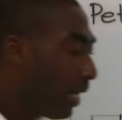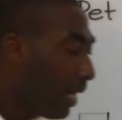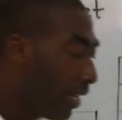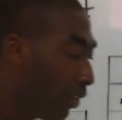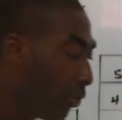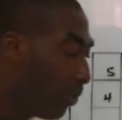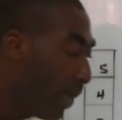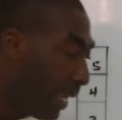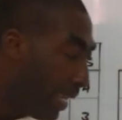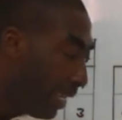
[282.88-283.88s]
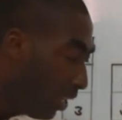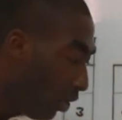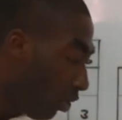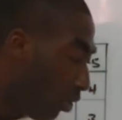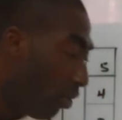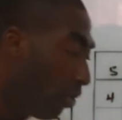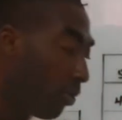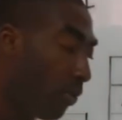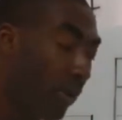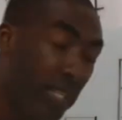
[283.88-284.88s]
can you make your
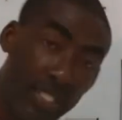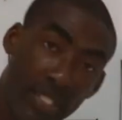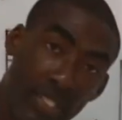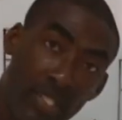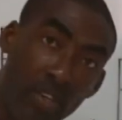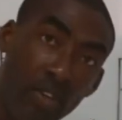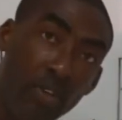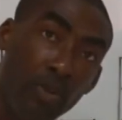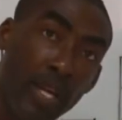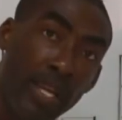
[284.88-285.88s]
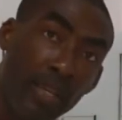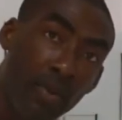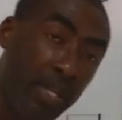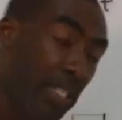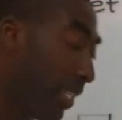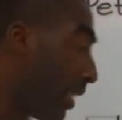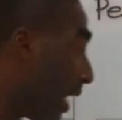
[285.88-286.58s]
own questions or any question